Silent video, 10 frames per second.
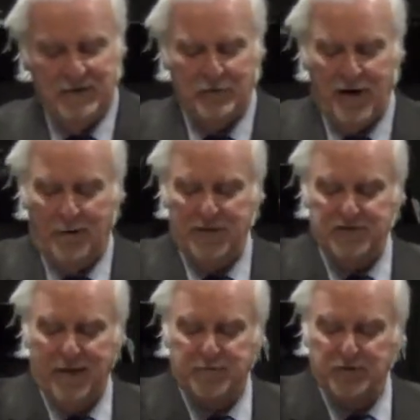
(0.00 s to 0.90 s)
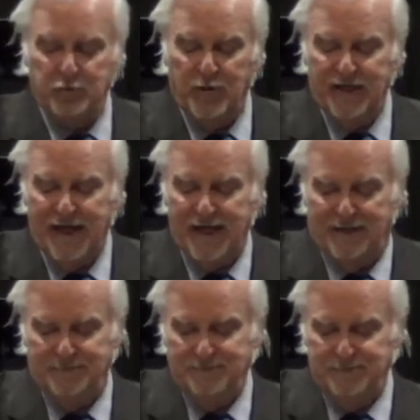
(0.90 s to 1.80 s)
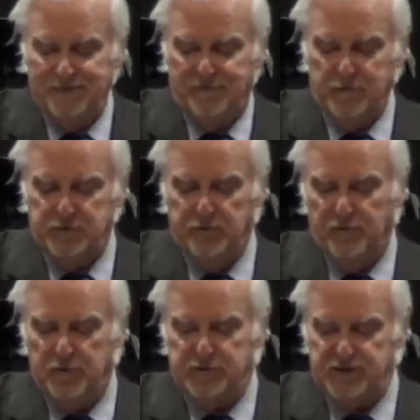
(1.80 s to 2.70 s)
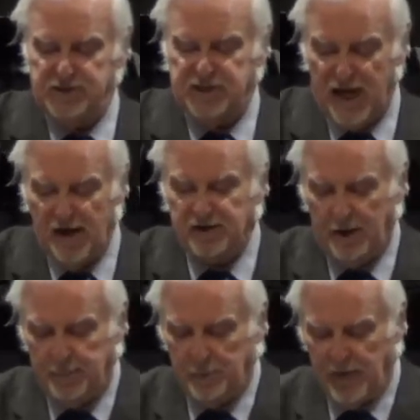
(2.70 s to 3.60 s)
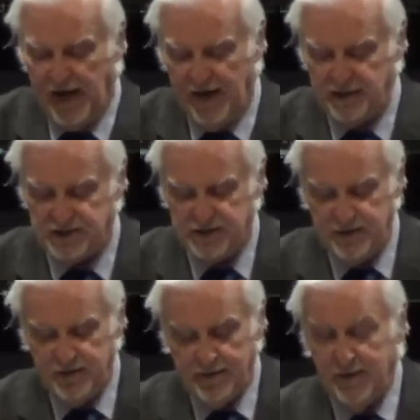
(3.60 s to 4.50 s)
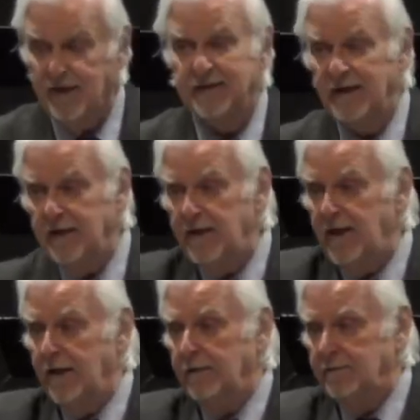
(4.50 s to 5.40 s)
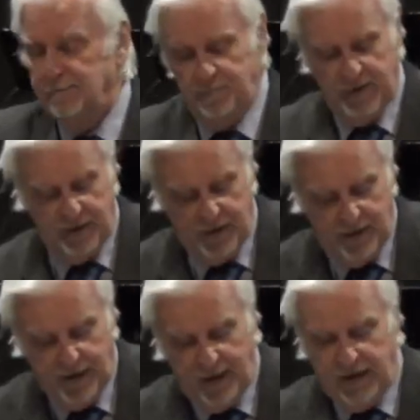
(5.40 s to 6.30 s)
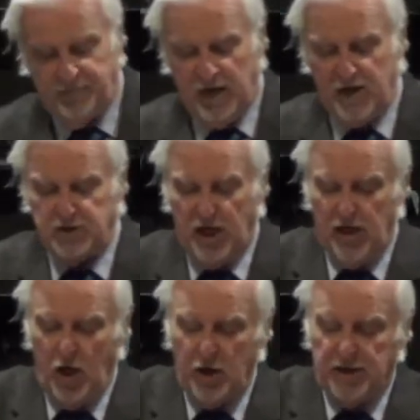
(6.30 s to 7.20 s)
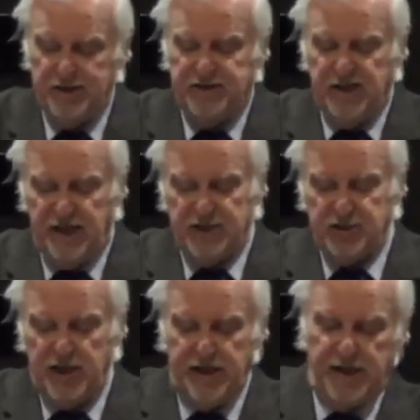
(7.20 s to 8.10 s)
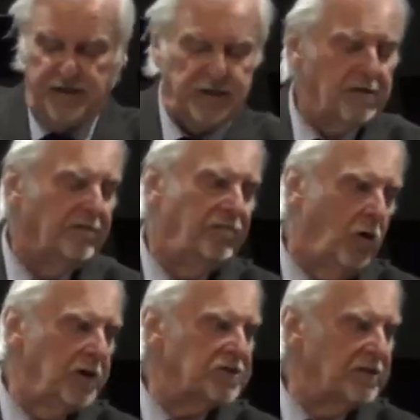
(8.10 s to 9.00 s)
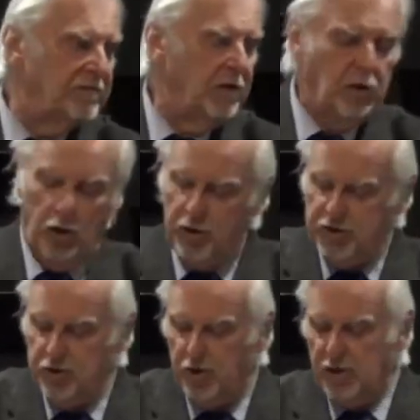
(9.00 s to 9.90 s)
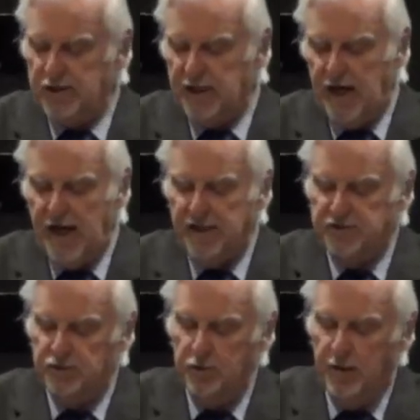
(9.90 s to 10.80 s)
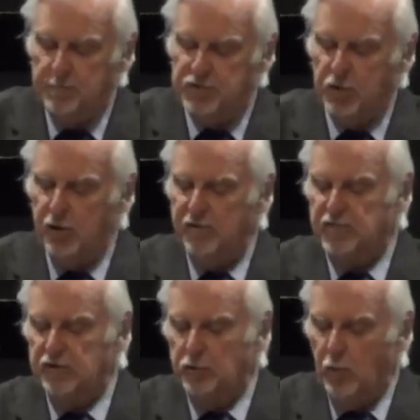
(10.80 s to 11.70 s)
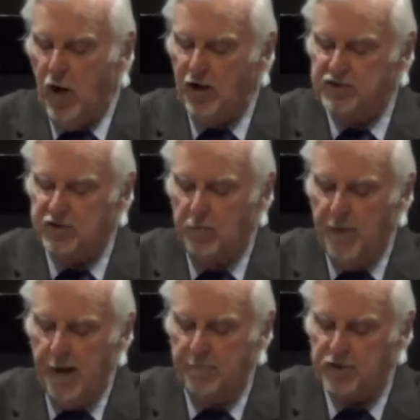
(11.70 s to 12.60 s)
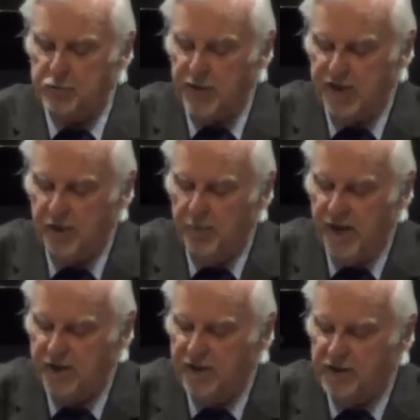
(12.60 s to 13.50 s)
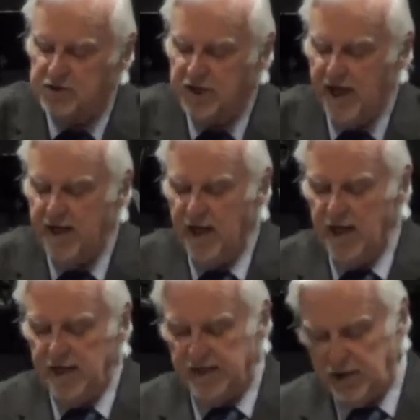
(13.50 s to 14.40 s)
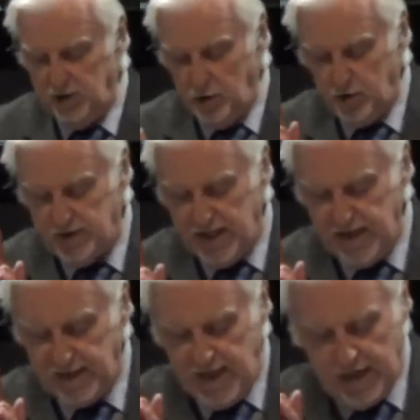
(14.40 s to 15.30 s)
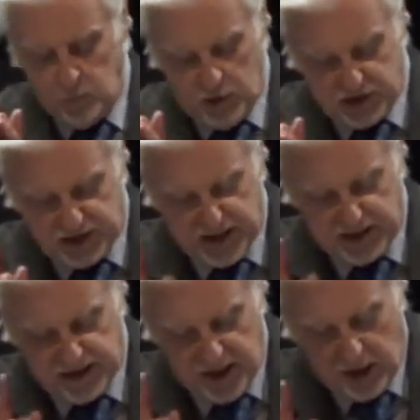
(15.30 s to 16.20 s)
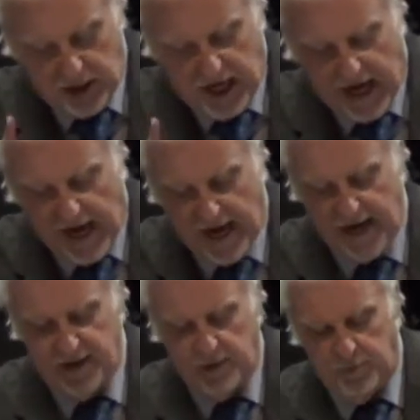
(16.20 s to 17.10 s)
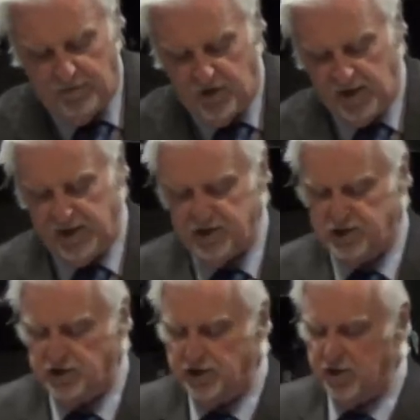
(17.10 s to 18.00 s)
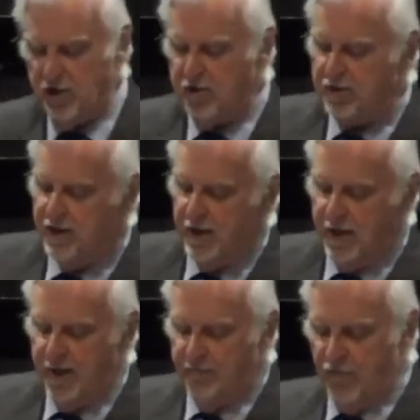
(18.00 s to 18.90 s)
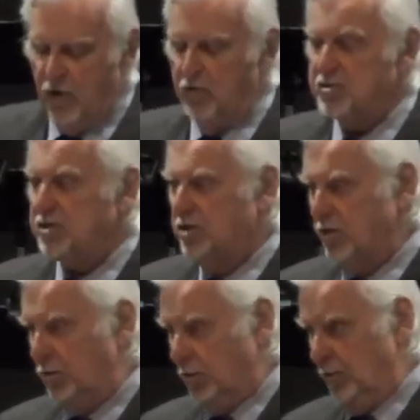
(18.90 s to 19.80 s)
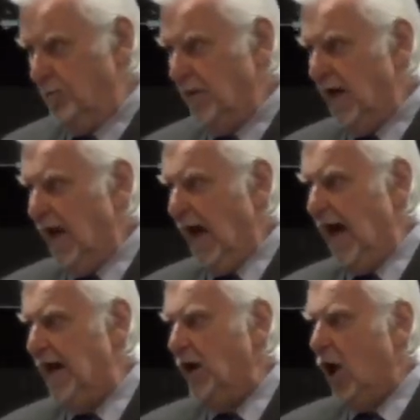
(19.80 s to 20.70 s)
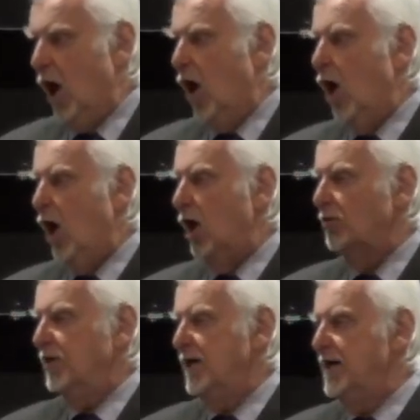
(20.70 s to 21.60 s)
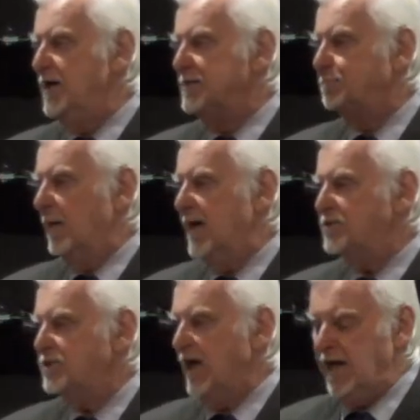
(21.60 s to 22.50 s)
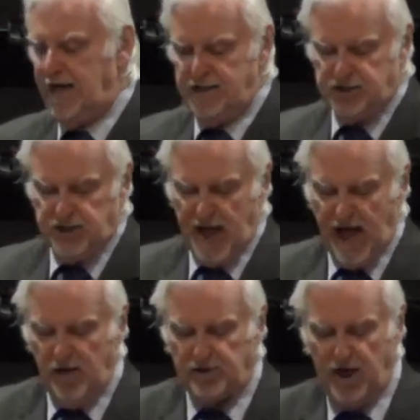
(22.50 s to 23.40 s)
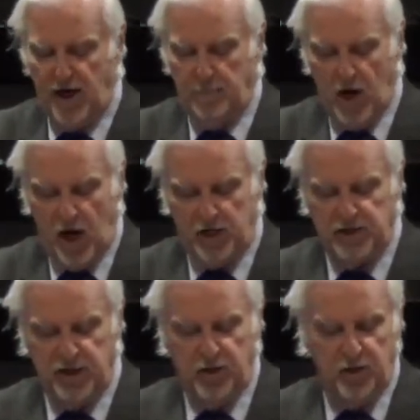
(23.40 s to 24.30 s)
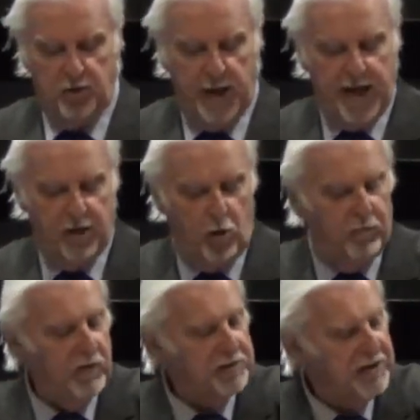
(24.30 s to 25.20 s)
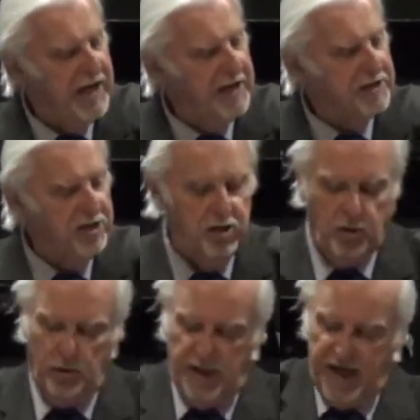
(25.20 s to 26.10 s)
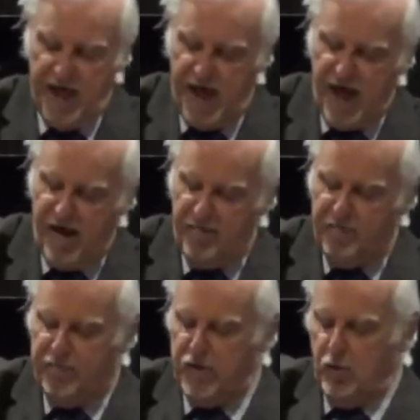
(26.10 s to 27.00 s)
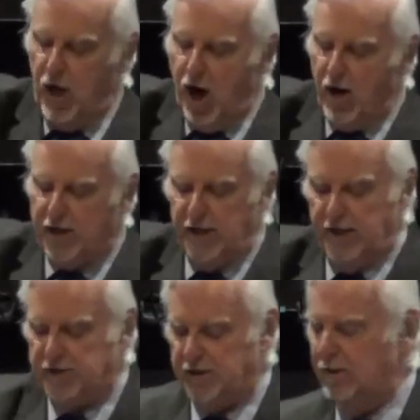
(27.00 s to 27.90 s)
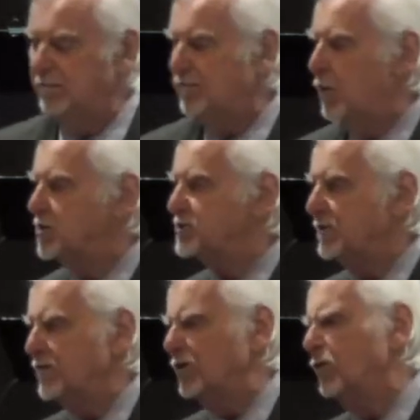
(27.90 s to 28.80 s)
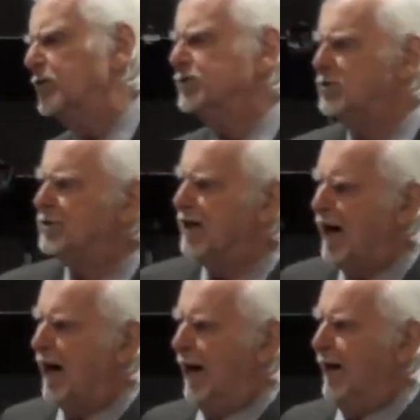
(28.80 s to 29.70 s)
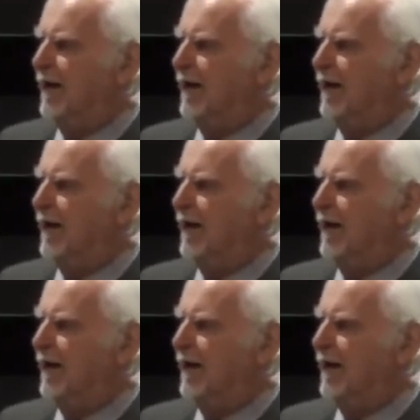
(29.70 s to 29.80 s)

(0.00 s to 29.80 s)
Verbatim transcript: Deuteronomy chapter 28, first two verses. It shall come to pass, God cannot lie, if thou shalt hearken diligently unto the voice of the Lord your God to observe, to do all his commandments that I command thee this day, that the Lord thy God will set thee on high above all nations of the earth. Verse 2 And all these blessings shall come on you and overtake you if you hearken unto the voice of the Lord your God.